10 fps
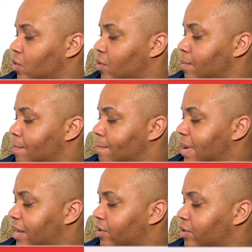
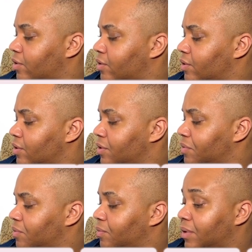Metal.
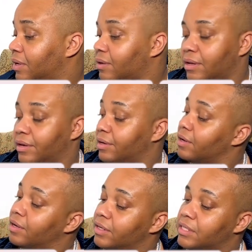I don't
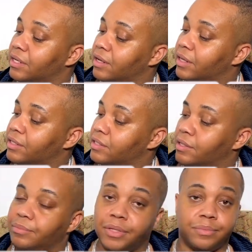understand all that
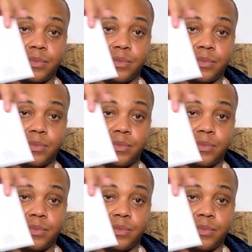shit, but